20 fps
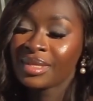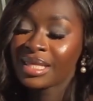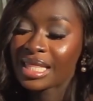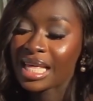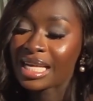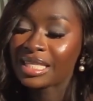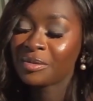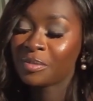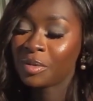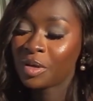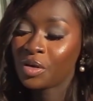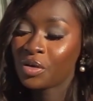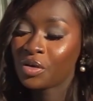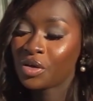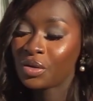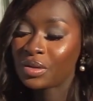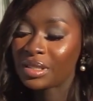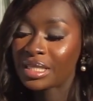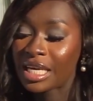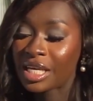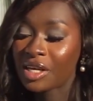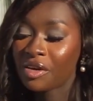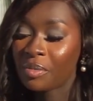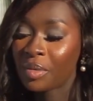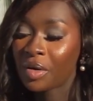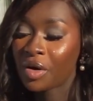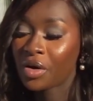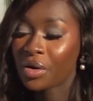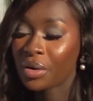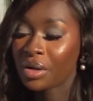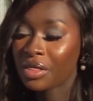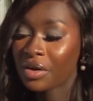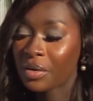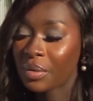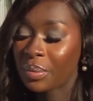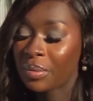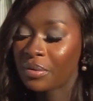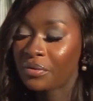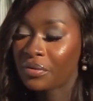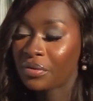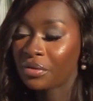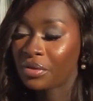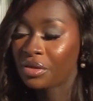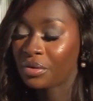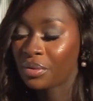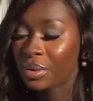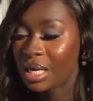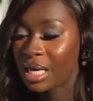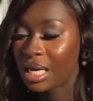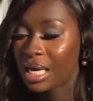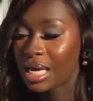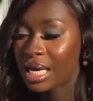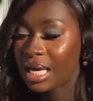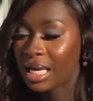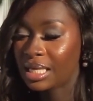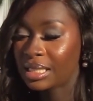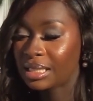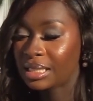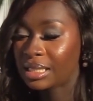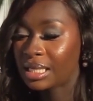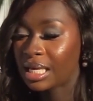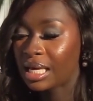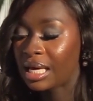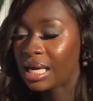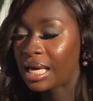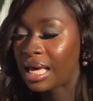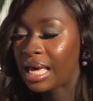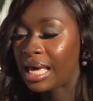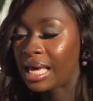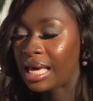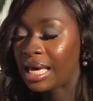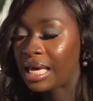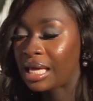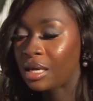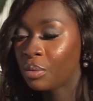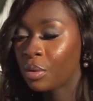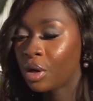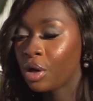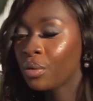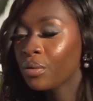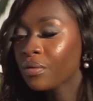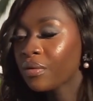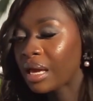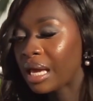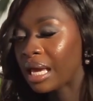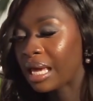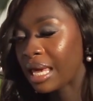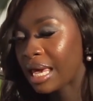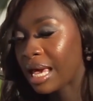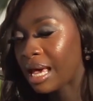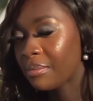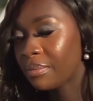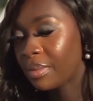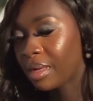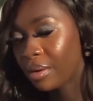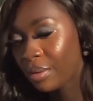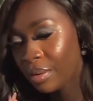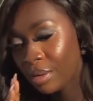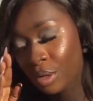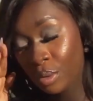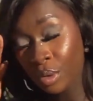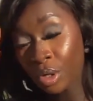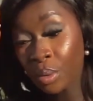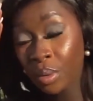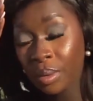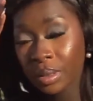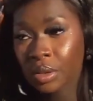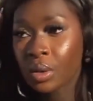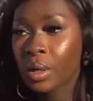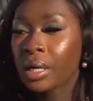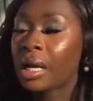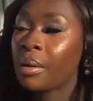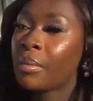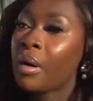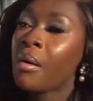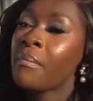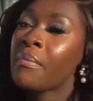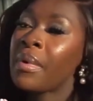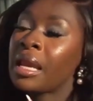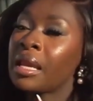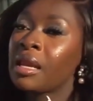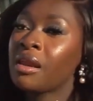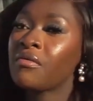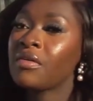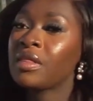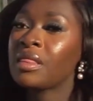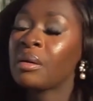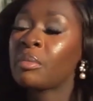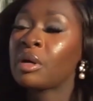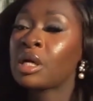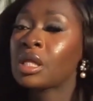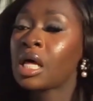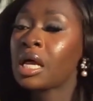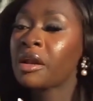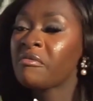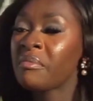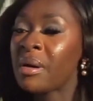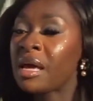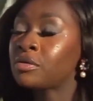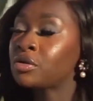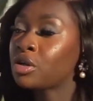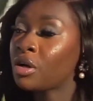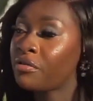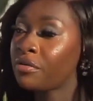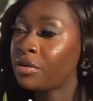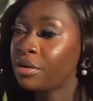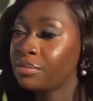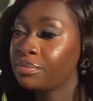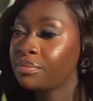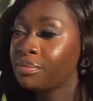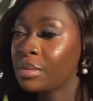That's beautiful. You say you've been going therapy for 3 years. And we know that in Gambia, we were talking about men and everything, but a lot of men suffer.